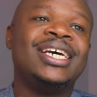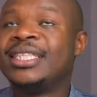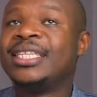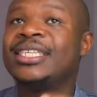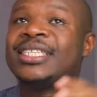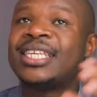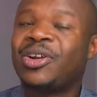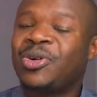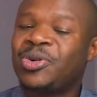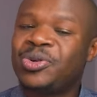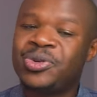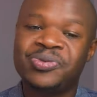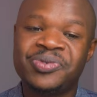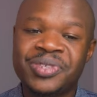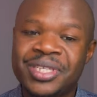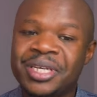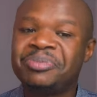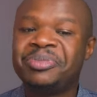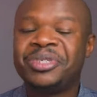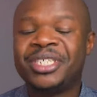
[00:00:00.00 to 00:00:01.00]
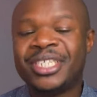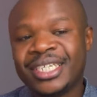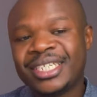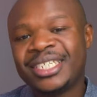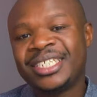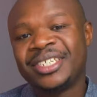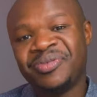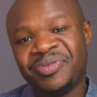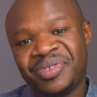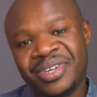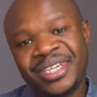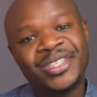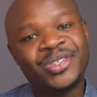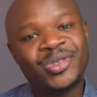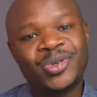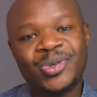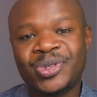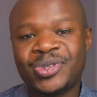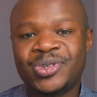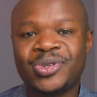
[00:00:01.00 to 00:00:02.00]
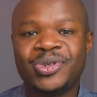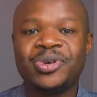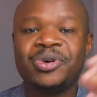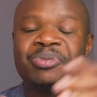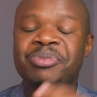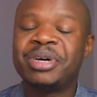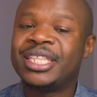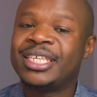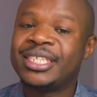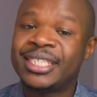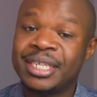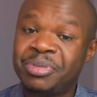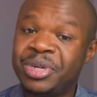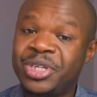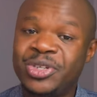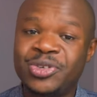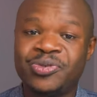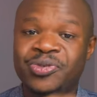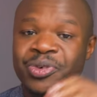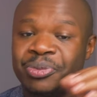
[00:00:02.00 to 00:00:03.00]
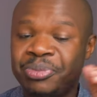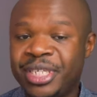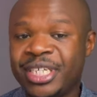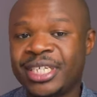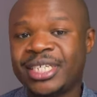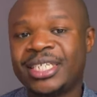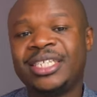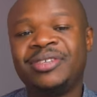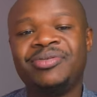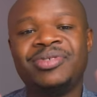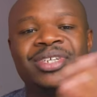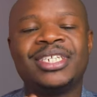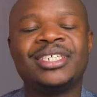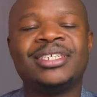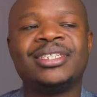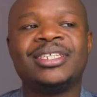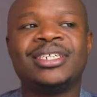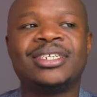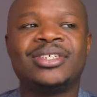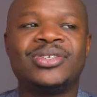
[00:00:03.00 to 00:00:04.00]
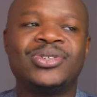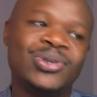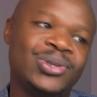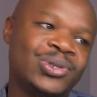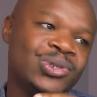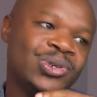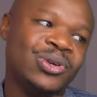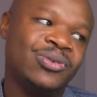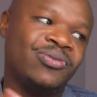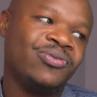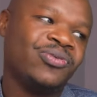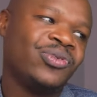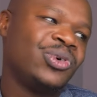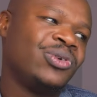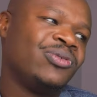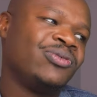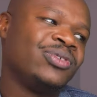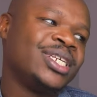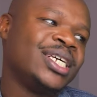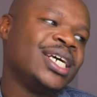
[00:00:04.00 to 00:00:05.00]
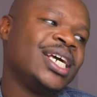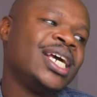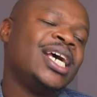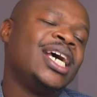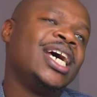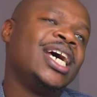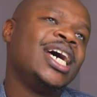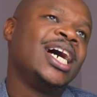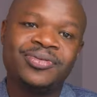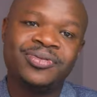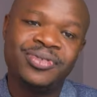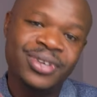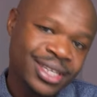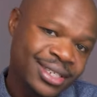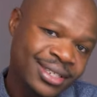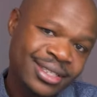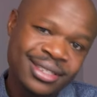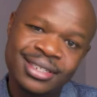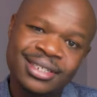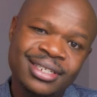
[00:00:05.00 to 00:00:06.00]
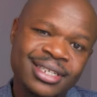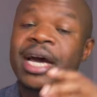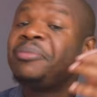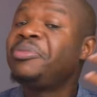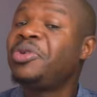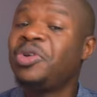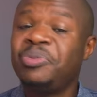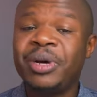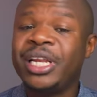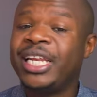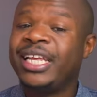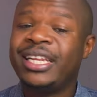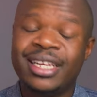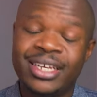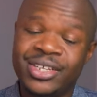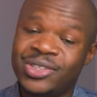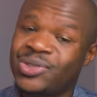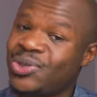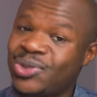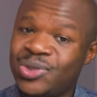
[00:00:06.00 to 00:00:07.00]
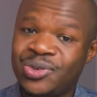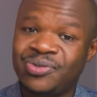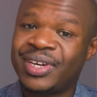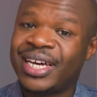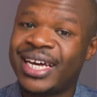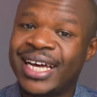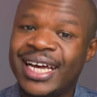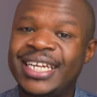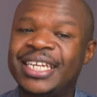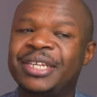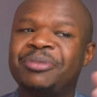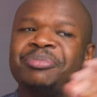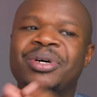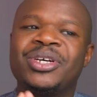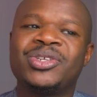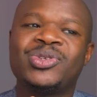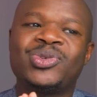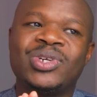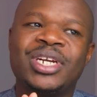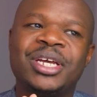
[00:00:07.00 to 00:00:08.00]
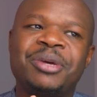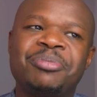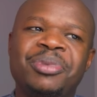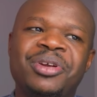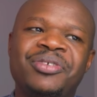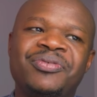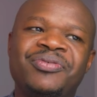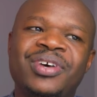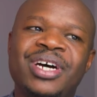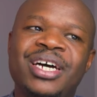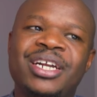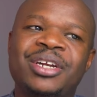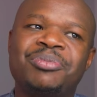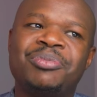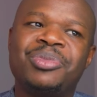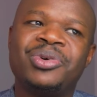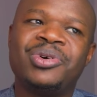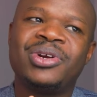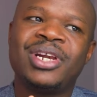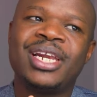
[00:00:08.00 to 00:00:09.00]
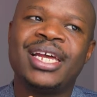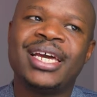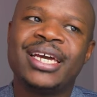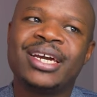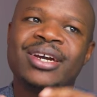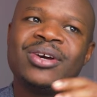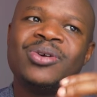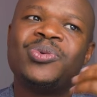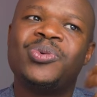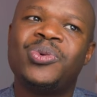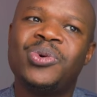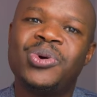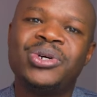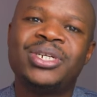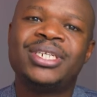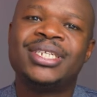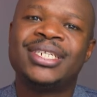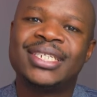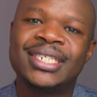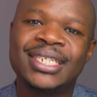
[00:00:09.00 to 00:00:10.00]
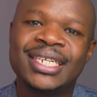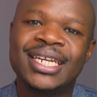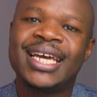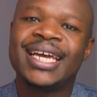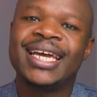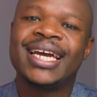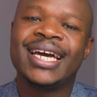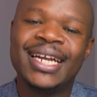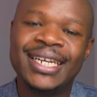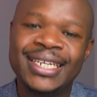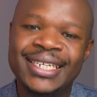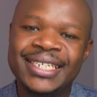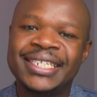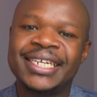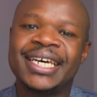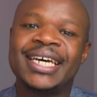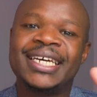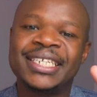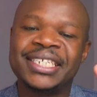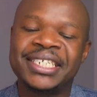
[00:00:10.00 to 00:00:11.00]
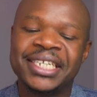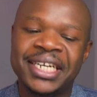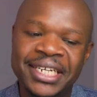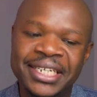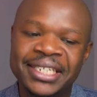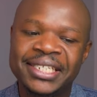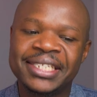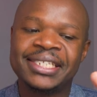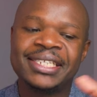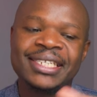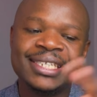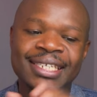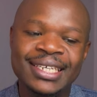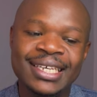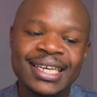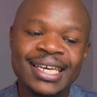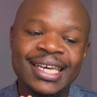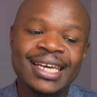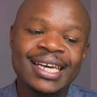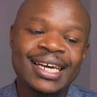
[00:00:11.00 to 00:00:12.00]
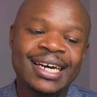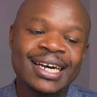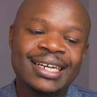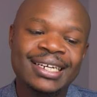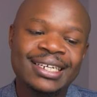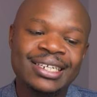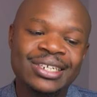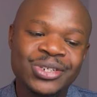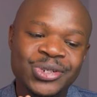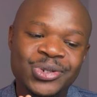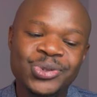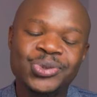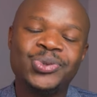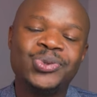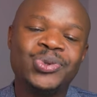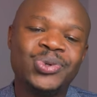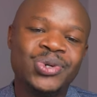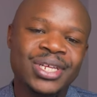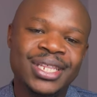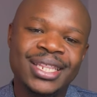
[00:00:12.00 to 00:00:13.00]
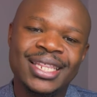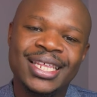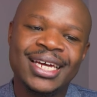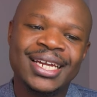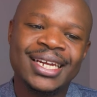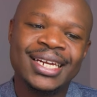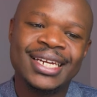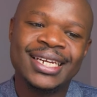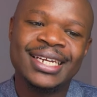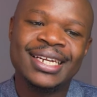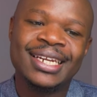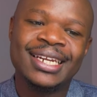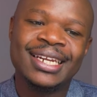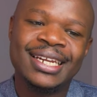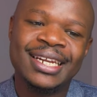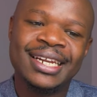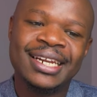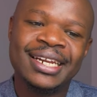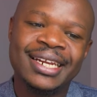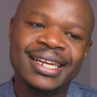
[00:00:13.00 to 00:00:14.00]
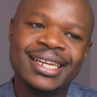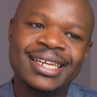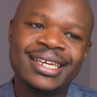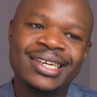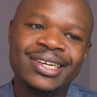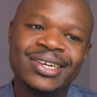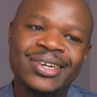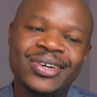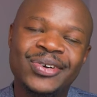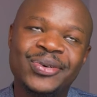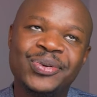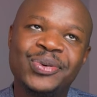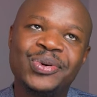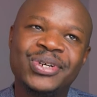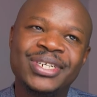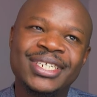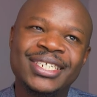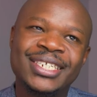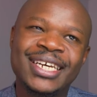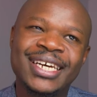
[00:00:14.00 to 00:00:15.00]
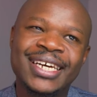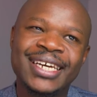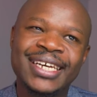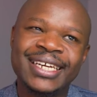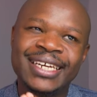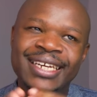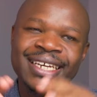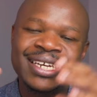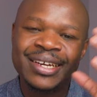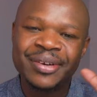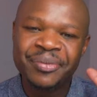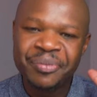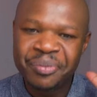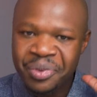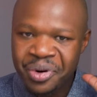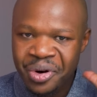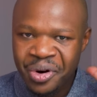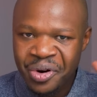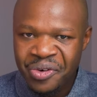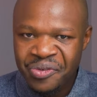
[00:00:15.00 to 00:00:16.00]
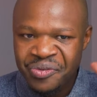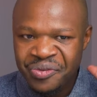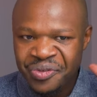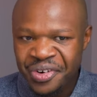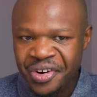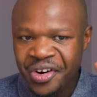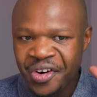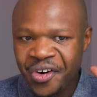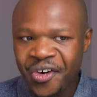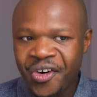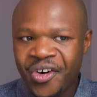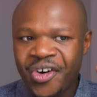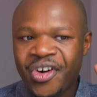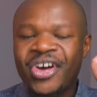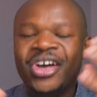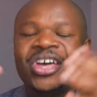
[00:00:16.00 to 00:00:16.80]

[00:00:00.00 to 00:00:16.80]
There's a lot of subjective reasons, you know, but there's a bit of objectivity that is also involved. First, I'm normally like sort of a handy person. I preferred more like what I can touch and see and do than really what I more of know.